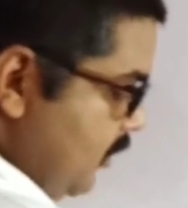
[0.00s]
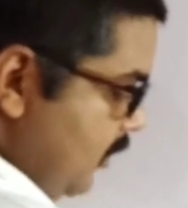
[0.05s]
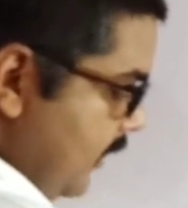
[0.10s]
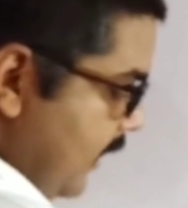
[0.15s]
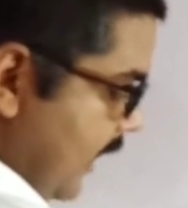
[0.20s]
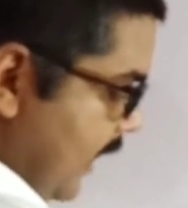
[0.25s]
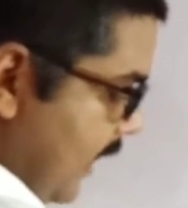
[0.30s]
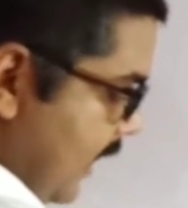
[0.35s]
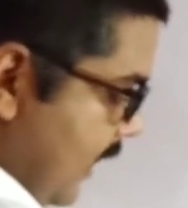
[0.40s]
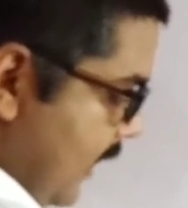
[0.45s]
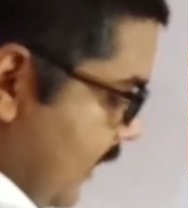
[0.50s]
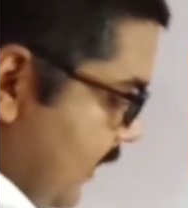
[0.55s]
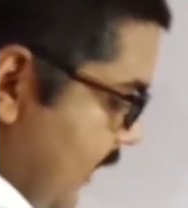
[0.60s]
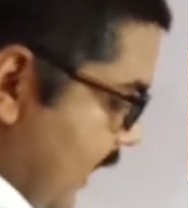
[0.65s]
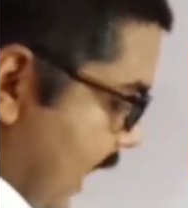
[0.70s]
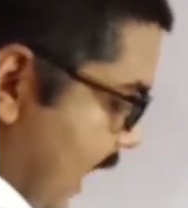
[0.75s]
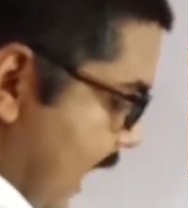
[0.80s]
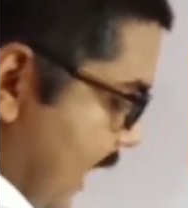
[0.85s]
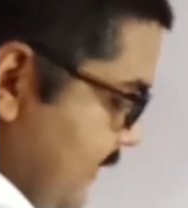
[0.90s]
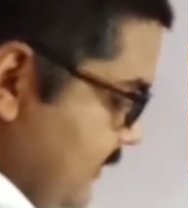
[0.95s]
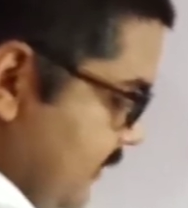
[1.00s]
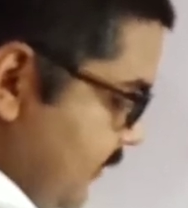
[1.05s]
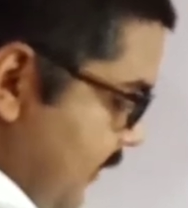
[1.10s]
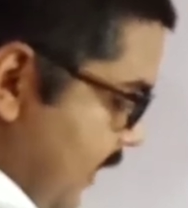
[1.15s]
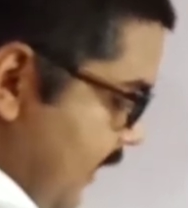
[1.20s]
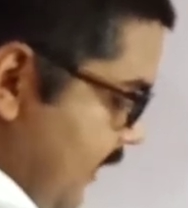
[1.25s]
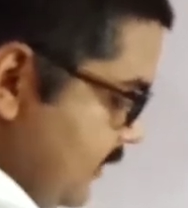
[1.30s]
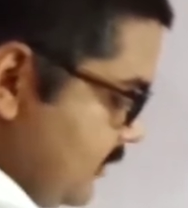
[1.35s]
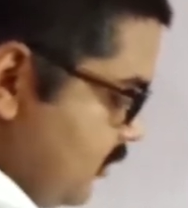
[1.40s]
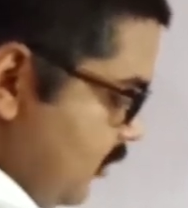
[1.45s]
So here x
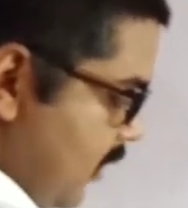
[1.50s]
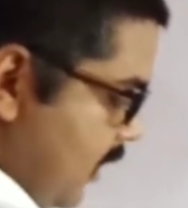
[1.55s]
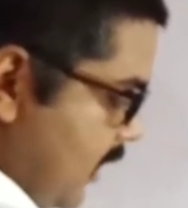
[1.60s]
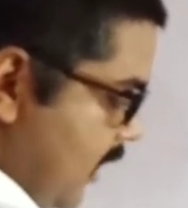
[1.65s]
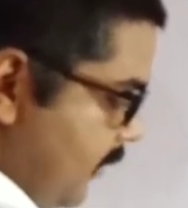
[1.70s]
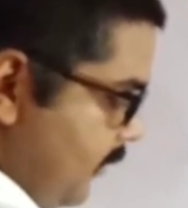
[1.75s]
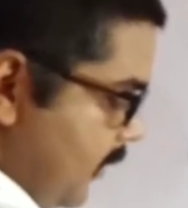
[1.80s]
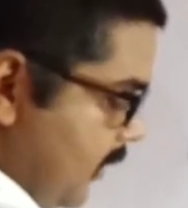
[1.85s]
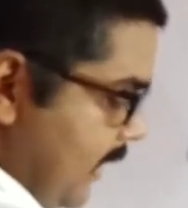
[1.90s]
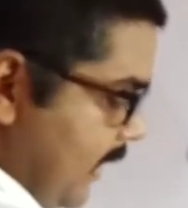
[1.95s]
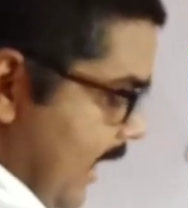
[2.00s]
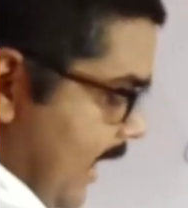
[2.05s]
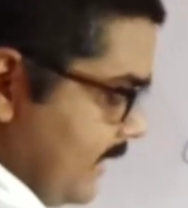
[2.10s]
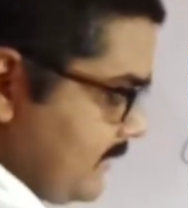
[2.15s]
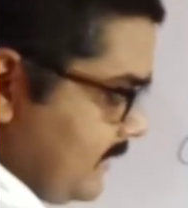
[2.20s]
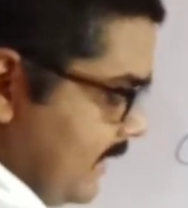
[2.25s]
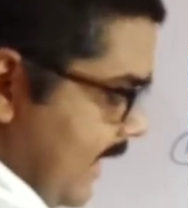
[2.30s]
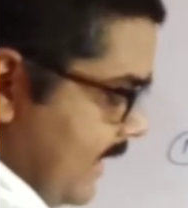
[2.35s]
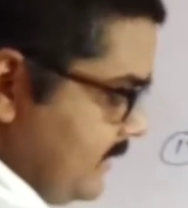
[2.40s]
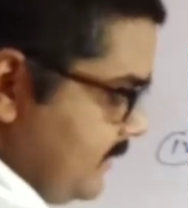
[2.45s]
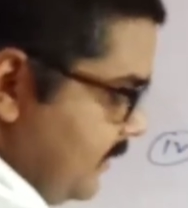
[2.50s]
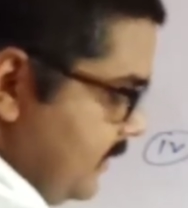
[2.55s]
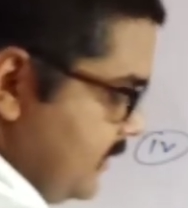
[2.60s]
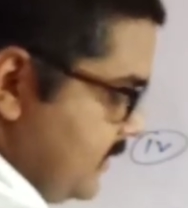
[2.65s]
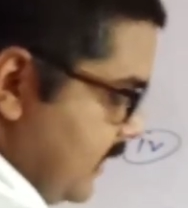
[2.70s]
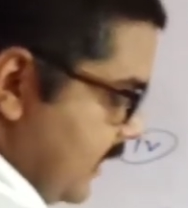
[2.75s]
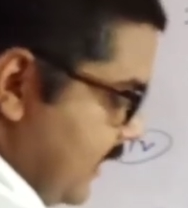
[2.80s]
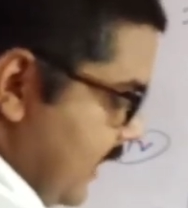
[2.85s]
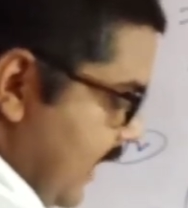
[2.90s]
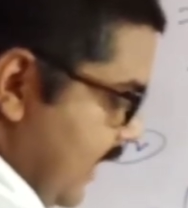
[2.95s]
minus 1 upon x has
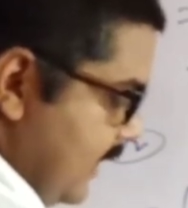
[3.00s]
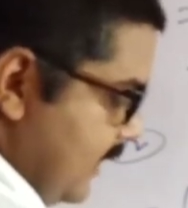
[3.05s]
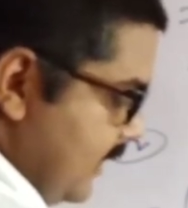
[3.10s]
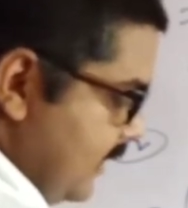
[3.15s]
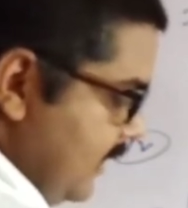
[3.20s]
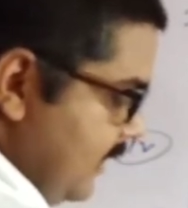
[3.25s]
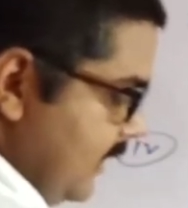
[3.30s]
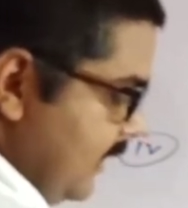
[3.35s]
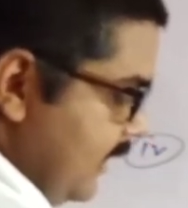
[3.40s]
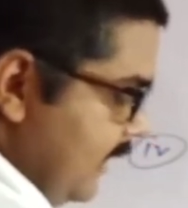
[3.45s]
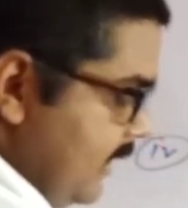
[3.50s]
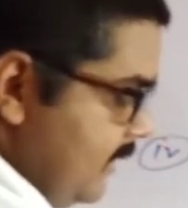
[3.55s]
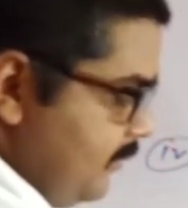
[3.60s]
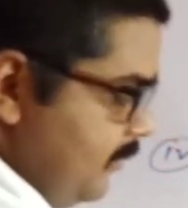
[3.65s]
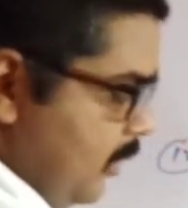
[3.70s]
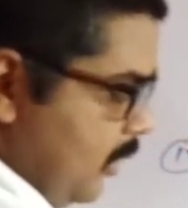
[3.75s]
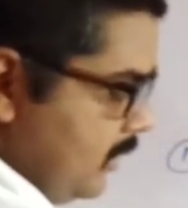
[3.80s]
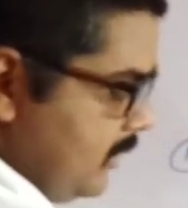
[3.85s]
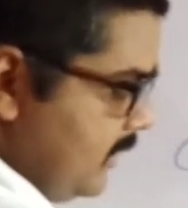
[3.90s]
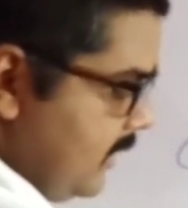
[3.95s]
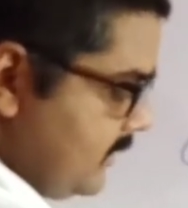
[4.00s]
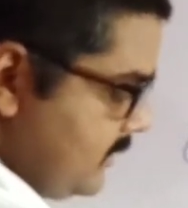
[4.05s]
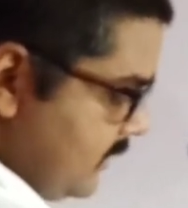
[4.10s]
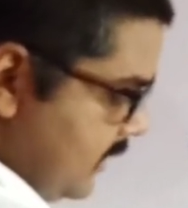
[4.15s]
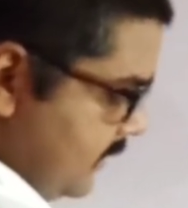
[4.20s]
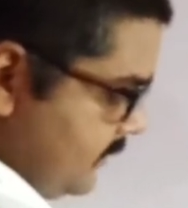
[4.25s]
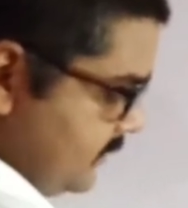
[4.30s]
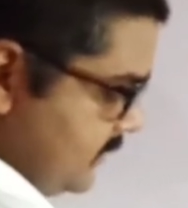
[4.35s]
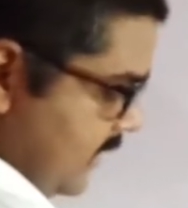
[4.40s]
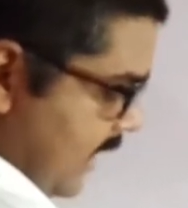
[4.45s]
been taken in both the
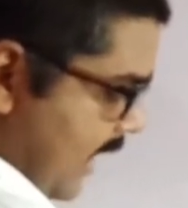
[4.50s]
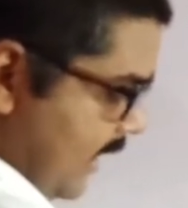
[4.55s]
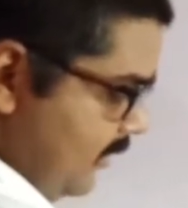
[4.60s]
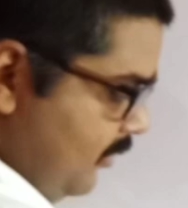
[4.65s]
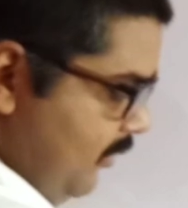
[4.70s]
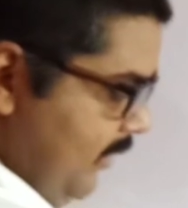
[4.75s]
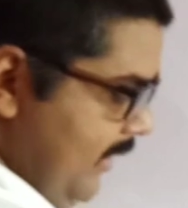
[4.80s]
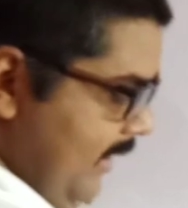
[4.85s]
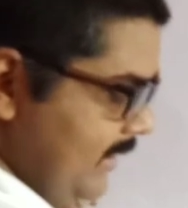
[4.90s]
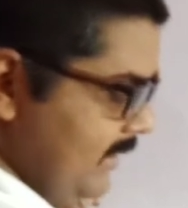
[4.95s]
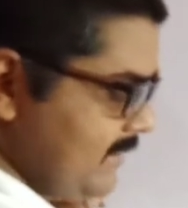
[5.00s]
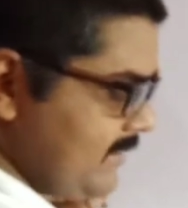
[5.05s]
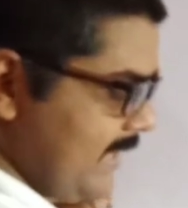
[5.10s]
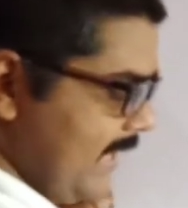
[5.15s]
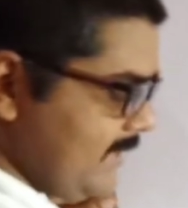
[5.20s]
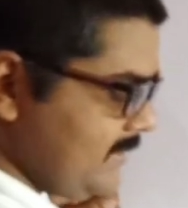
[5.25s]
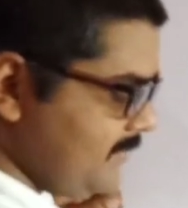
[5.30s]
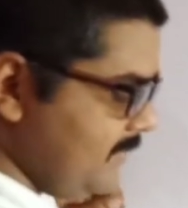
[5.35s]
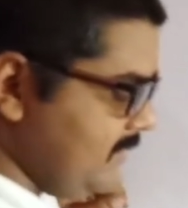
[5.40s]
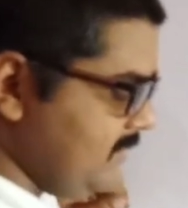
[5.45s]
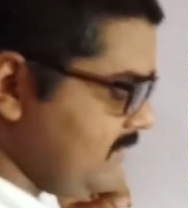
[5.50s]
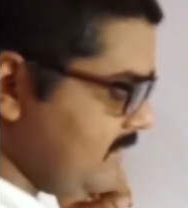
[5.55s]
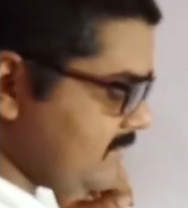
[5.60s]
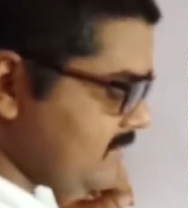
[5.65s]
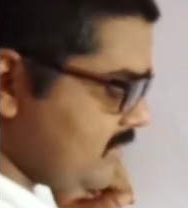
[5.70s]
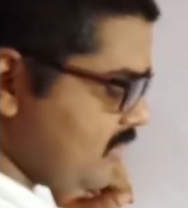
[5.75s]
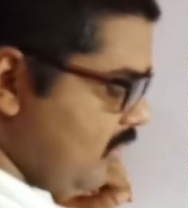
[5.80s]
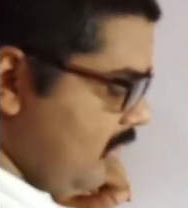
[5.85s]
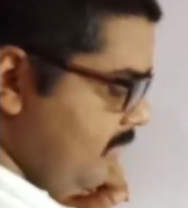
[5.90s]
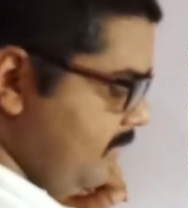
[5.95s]
terms, and when it has been
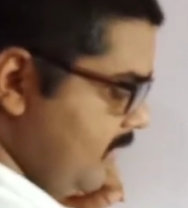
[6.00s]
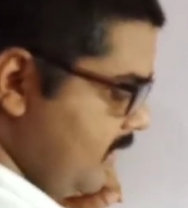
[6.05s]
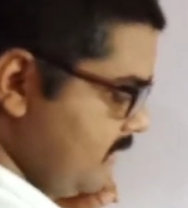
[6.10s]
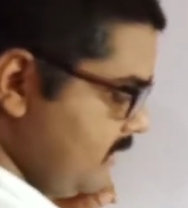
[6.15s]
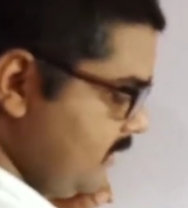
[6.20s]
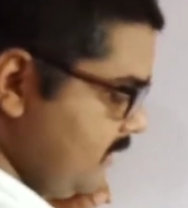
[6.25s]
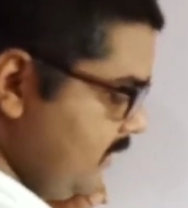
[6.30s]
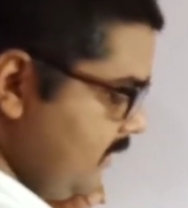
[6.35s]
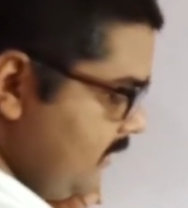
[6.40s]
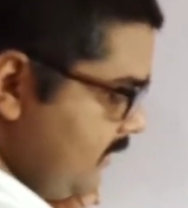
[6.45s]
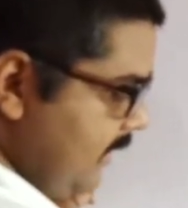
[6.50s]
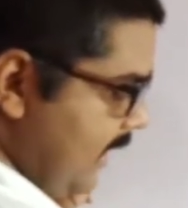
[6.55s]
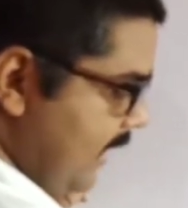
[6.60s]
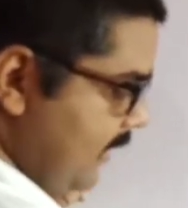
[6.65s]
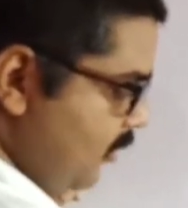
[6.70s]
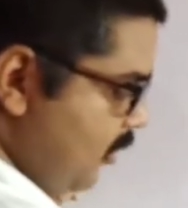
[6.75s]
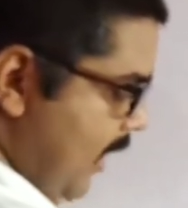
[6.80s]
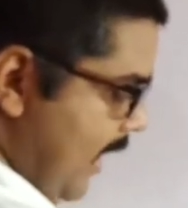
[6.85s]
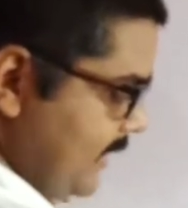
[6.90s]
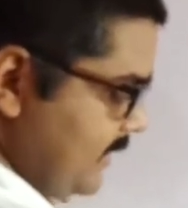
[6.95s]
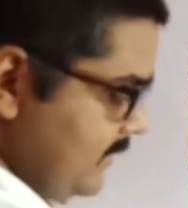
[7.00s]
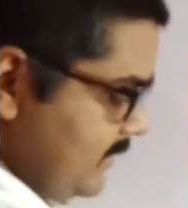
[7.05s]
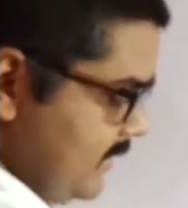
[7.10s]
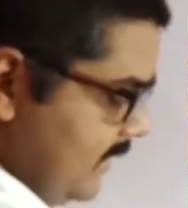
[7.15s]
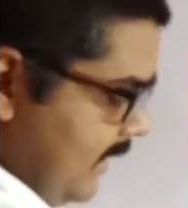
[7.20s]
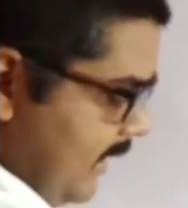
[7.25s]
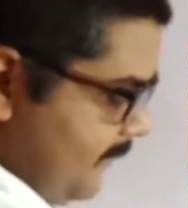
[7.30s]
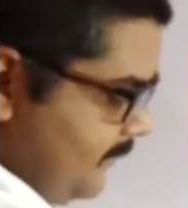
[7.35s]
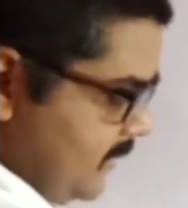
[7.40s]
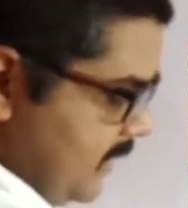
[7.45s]
just common, then what is
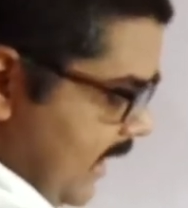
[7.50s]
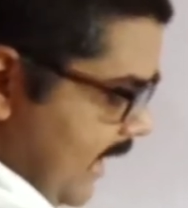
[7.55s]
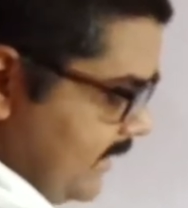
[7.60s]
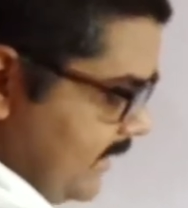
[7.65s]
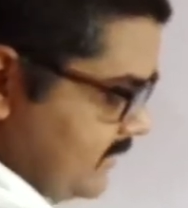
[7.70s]
left?